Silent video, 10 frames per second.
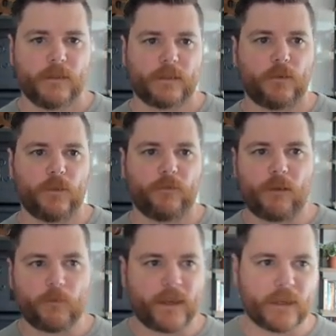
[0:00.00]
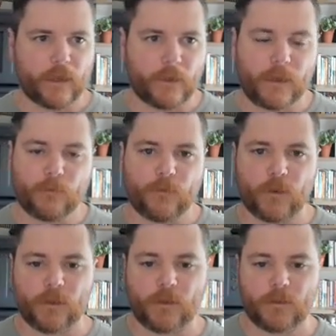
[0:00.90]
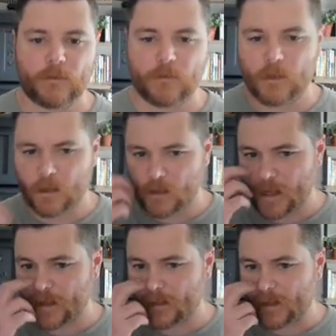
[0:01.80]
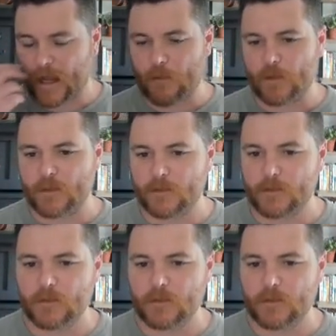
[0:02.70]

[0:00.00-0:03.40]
So if I were making a theme for a client, like I would,